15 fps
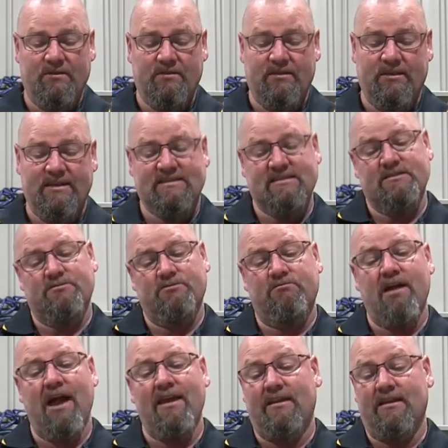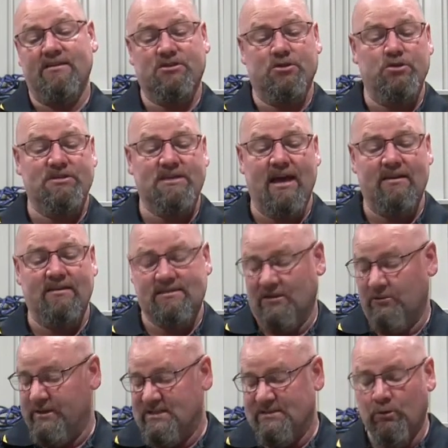This is rated at 2 tonne, it's a
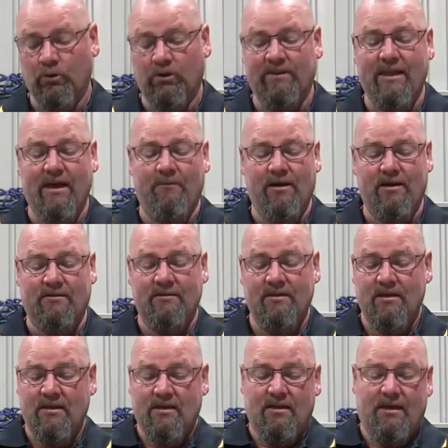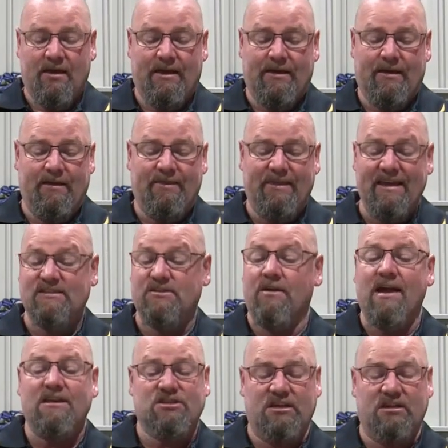little bit smaller than that one. These are
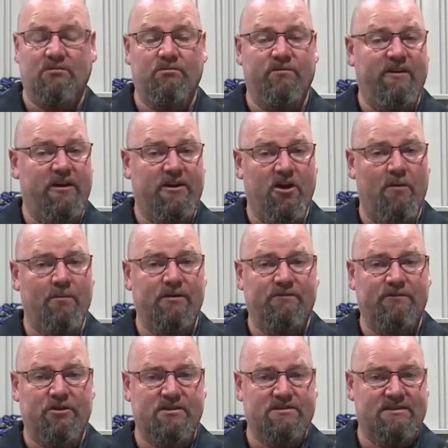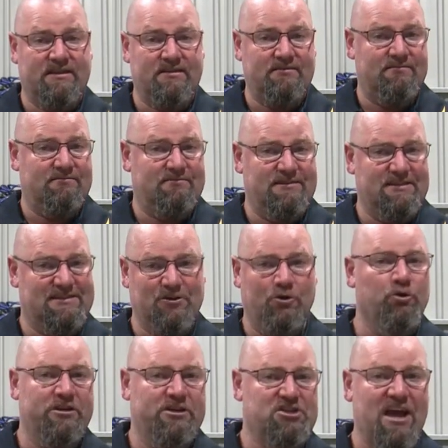actually very common, used in just to
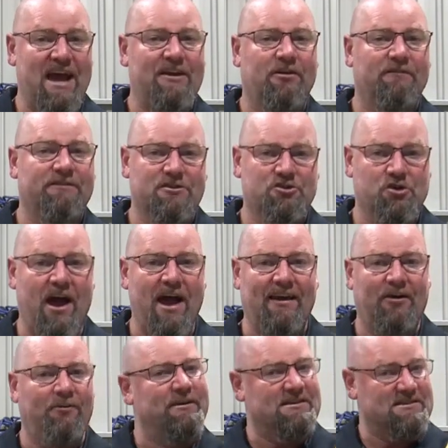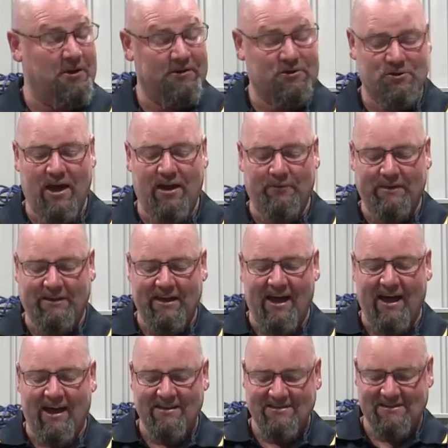hook your chain on for the trailer when you're towing the trailer with a
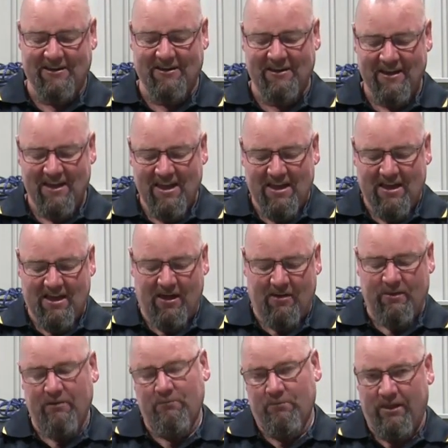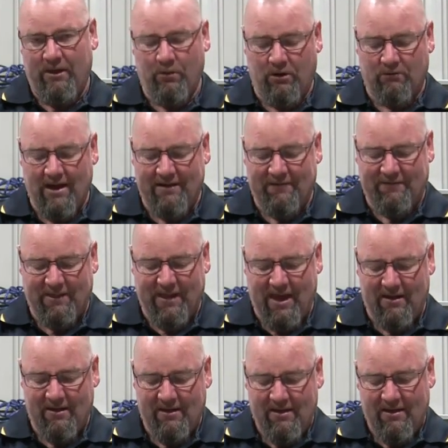car, so they're well rated for
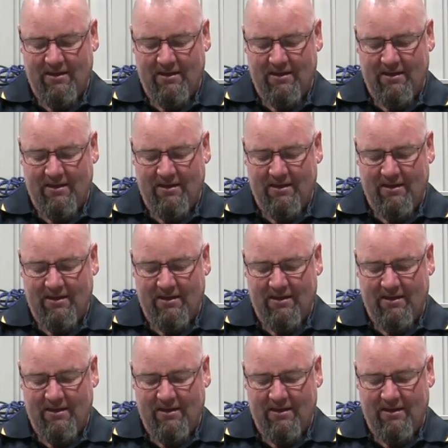that.